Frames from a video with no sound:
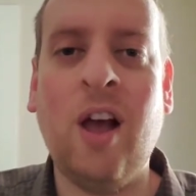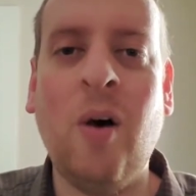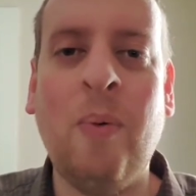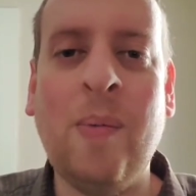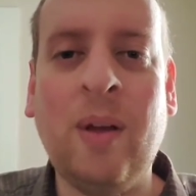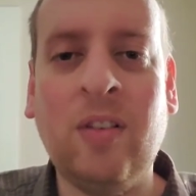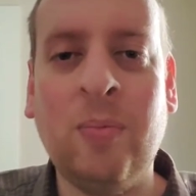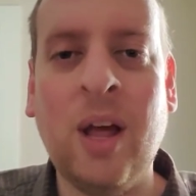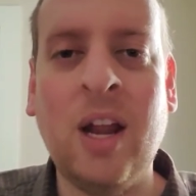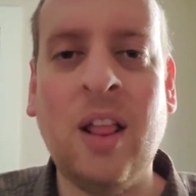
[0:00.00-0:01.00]
I hope I'm
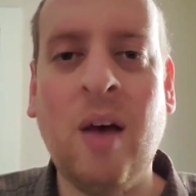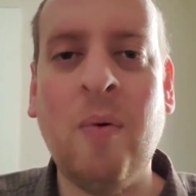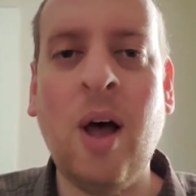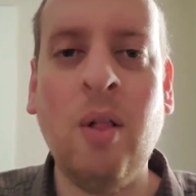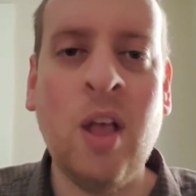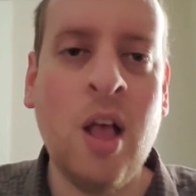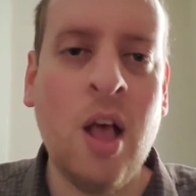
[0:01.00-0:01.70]
explaining that well.